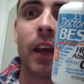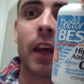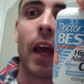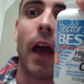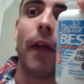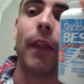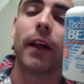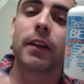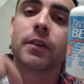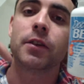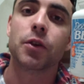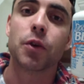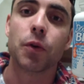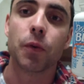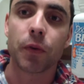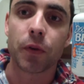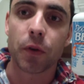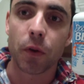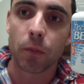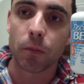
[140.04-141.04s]
and that's to do
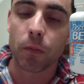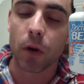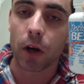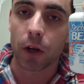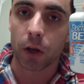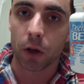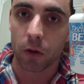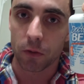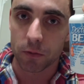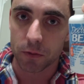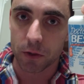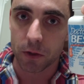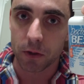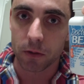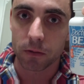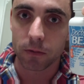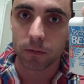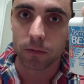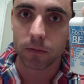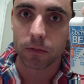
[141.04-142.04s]
with your
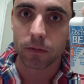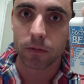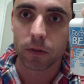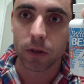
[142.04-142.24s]
mitochondrial,